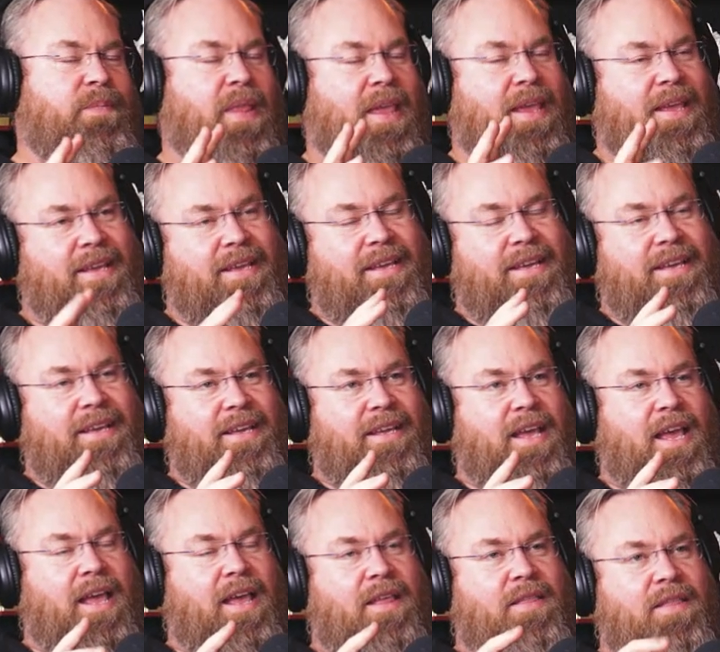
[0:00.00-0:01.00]
Yeah
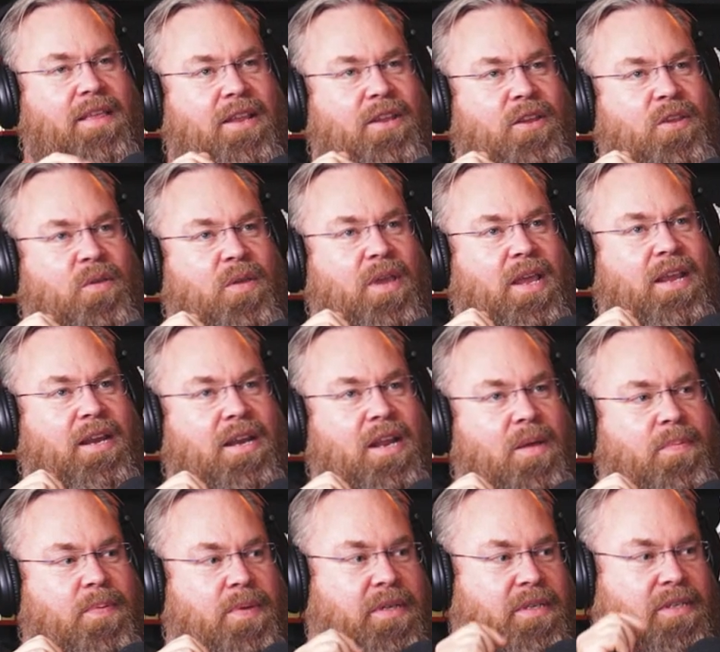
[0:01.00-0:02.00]
and then you end
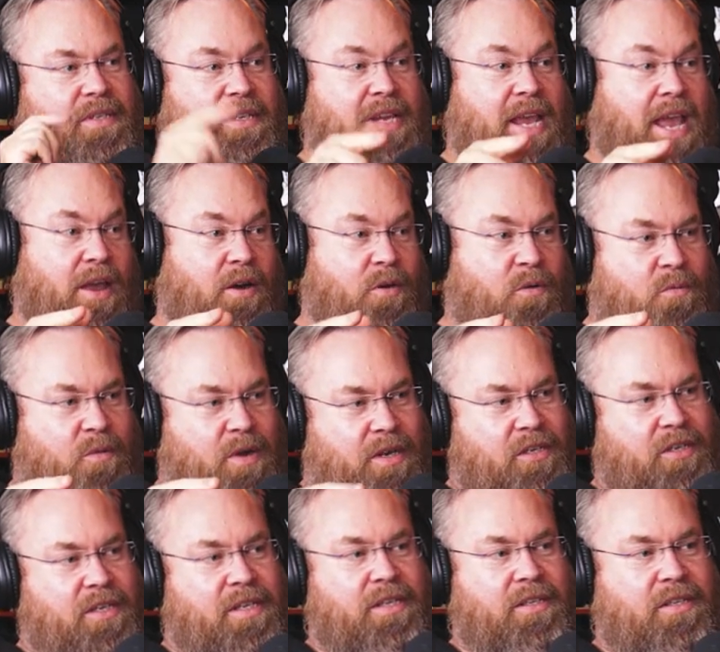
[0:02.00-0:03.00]
up in Seattle,
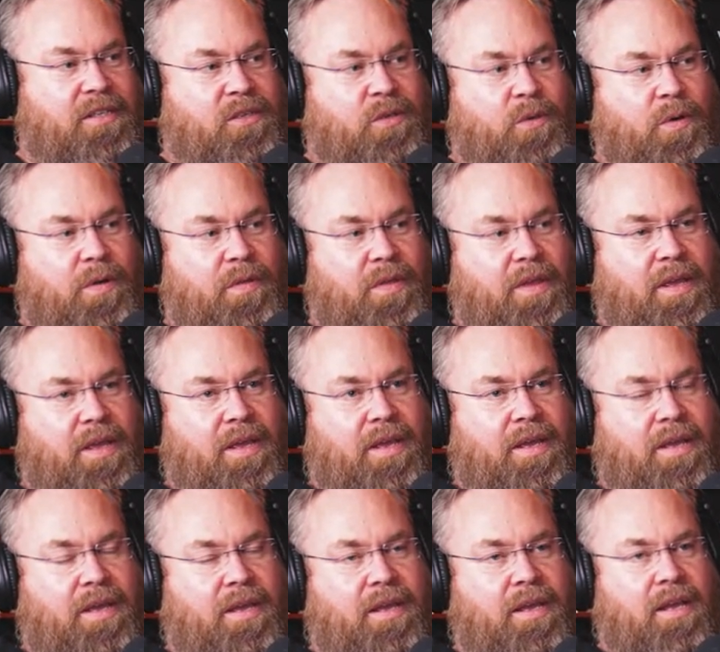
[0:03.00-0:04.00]
which is sort of
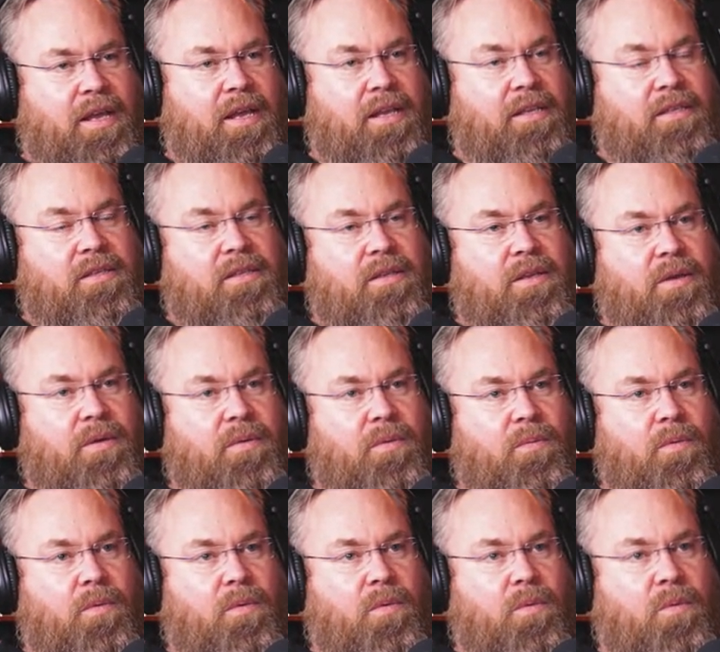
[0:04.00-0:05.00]
the it's the
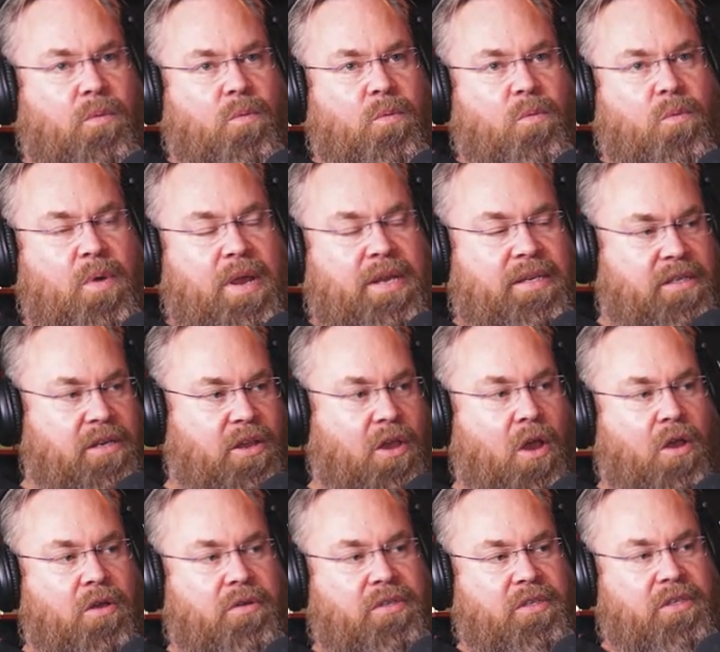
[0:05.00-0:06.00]
west
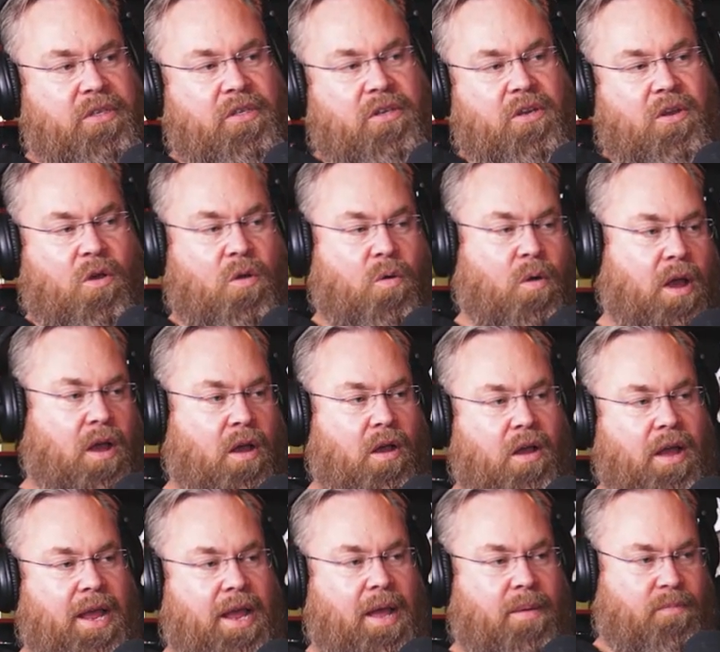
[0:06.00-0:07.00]
coast, yeah, right up,